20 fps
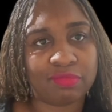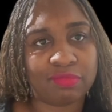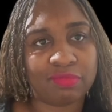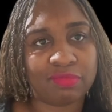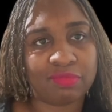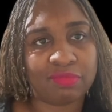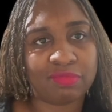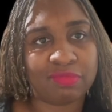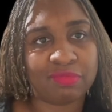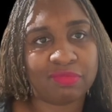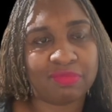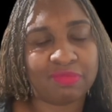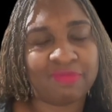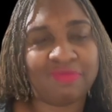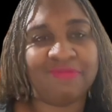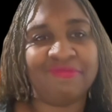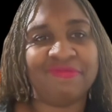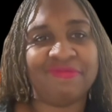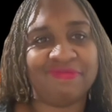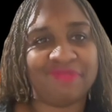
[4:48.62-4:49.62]

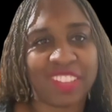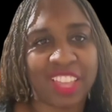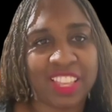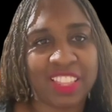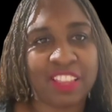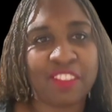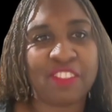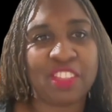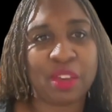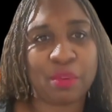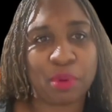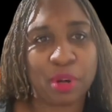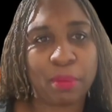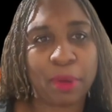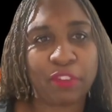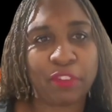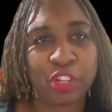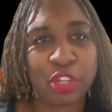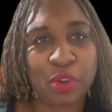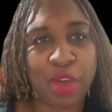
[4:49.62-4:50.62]
What
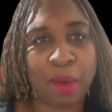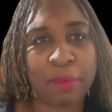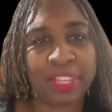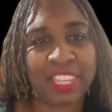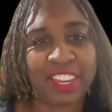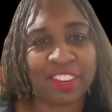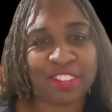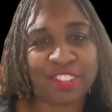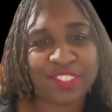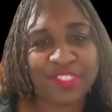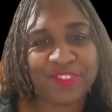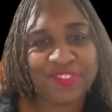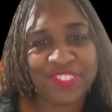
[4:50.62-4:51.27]
about for you, Abigail?